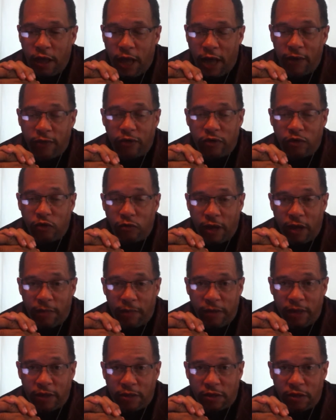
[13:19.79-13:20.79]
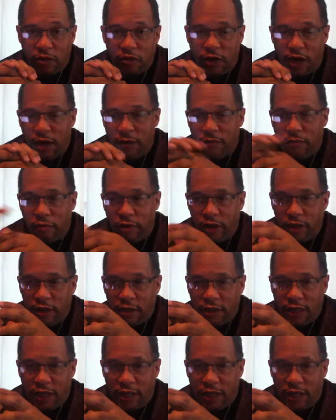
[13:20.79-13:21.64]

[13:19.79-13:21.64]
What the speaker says: I would do my best to try to bring